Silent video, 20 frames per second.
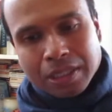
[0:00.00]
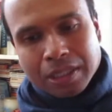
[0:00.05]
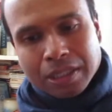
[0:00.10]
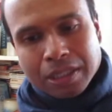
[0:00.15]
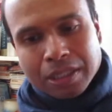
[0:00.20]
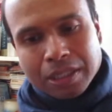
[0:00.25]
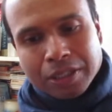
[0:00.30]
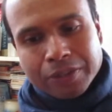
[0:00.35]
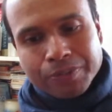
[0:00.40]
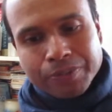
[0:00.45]

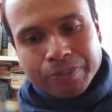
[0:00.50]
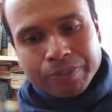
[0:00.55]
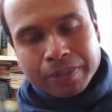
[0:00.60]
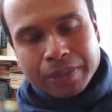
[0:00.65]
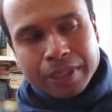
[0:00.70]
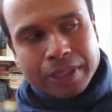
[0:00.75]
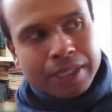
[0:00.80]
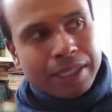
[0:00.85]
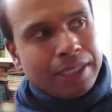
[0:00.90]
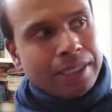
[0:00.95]
um,
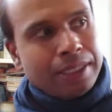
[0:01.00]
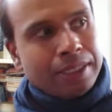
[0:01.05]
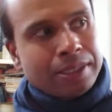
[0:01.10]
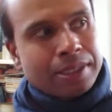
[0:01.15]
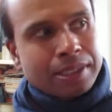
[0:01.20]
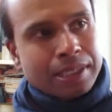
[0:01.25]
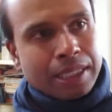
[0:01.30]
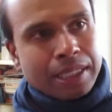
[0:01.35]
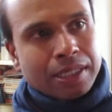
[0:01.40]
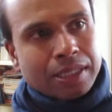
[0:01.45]
I need
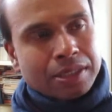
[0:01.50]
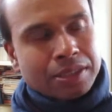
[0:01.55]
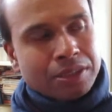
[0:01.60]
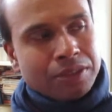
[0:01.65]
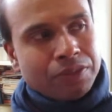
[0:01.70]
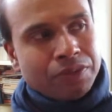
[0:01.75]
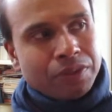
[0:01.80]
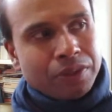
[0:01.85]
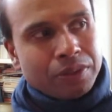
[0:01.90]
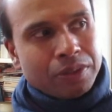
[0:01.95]
sex
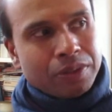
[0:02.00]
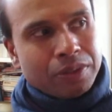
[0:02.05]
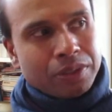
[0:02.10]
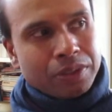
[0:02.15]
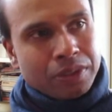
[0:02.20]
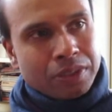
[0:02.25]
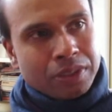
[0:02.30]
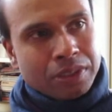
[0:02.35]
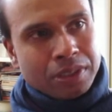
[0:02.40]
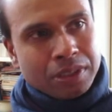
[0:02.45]
to feel
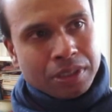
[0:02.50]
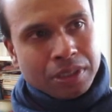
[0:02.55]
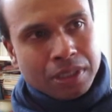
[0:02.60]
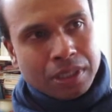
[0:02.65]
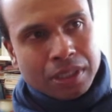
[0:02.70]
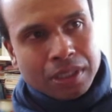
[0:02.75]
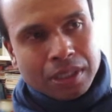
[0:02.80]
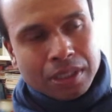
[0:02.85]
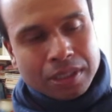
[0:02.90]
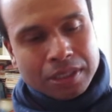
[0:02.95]
good,
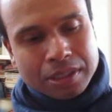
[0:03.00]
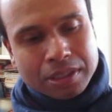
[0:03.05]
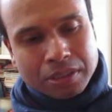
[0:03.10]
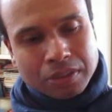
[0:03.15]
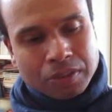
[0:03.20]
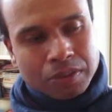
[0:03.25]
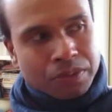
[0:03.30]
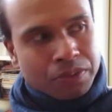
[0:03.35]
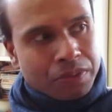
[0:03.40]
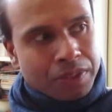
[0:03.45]

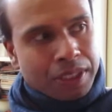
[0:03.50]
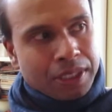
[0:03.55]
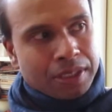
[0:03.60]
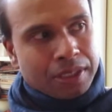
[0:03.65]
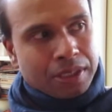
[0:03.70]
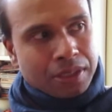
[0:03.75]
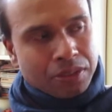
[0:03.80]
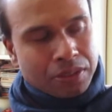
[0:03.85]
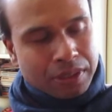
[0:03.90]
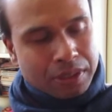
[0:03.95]
so all of
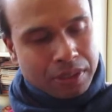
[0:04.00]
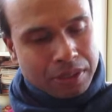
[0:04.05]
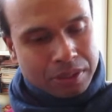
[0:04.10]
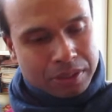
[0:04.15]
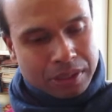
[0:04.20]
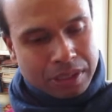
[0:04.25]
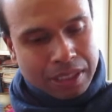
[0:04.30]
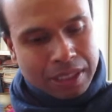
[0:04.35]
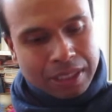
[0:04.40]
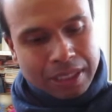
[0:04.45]
these
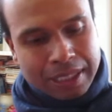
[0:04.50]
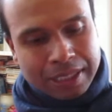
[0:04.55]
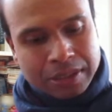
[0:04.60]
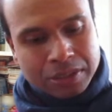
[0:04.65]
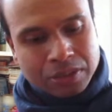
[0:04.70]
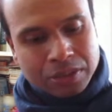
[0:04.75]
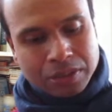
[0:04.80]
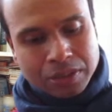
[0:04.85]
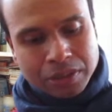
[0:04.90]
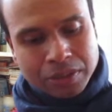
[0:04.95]
is, and
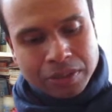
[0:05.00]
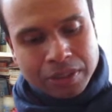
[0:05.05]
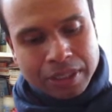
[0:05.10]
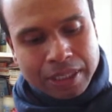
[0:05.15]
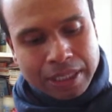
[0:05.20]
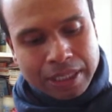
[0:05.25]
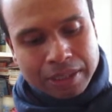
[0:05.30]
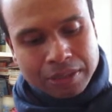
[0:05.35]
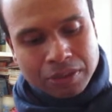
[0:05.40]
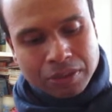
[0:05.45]
as you're doing
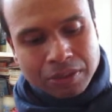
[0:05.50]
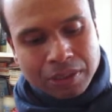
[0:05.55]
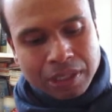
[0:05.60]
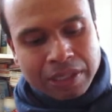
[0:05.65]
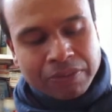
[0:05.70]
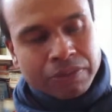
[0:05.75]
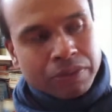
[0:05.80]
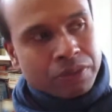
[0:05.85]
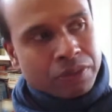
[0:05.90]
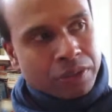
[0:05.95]
that, your
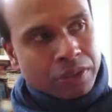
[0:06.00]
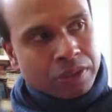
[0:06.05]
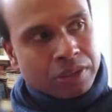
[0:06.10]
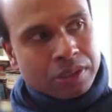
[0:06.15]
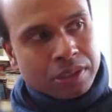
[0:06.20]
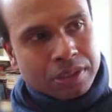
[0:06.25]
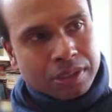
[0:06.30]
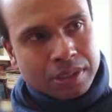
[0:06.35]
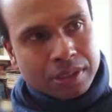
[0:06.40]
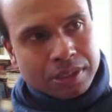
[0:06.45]
level of
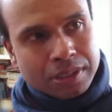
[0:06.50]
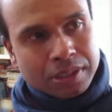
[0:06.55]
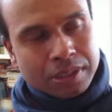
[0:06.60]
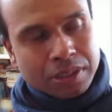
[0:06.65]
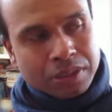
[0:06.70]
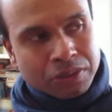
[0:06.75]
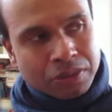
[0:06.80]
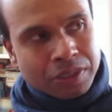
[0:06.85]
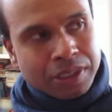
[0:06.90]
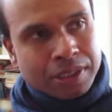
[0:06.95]
consciousness is
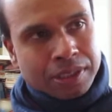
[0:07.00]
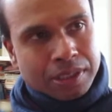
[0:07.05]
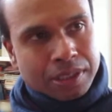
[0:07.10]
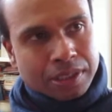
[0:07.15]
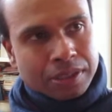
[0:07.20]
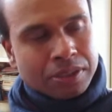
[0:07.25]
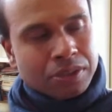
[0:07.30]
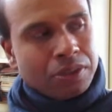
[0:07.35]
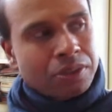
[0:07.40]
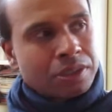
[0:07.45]

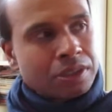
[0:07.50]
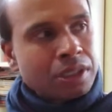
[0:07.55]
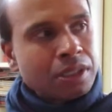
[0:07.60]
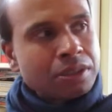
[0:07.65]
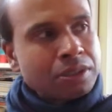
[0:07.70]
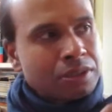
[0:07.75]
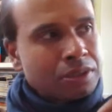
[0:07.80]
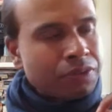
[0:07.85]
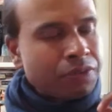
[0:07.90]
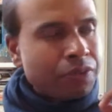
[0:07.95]
increasing. So you're
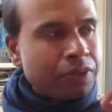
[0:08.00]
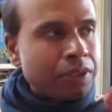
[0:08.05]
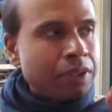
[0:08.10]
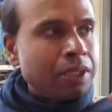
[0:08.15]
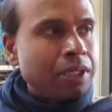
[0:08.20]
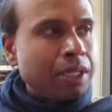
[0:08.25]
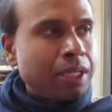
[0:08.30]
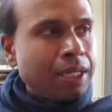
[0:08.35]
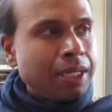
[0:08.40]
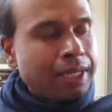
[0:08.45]
starting to
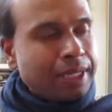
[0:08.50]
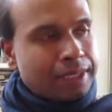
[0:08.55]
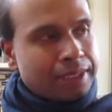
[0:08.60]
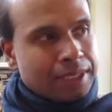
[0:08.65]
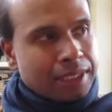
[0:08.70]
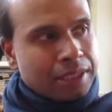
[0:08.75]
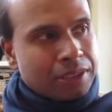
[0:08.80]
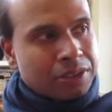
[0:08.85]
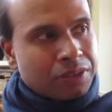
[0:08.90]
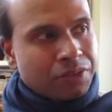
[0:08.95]
feel a
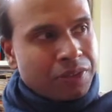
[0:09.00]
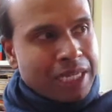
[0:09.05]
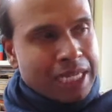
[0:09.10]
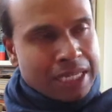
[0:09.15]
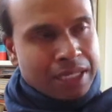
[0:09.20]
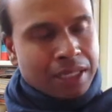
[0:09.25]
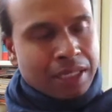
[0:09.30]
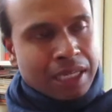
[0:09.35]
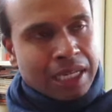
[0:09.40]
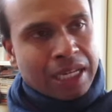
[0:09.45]
sense of
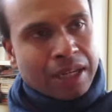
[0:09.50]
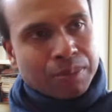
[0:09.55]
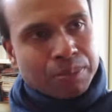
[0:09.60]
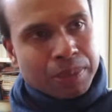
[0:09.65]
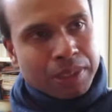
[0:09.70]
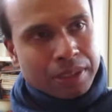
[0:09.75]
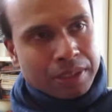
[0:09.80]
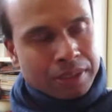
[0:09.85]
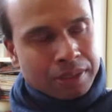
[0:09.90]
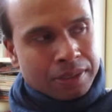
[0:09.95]
inner
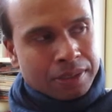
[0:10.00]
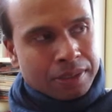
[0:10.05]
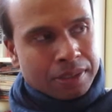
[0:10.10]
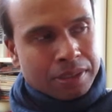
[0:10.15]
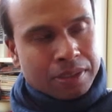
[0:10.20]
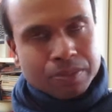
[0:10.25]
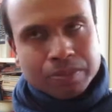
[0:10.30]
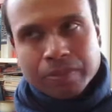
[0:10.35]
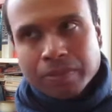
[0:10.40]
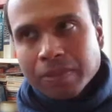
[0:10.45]
happiness,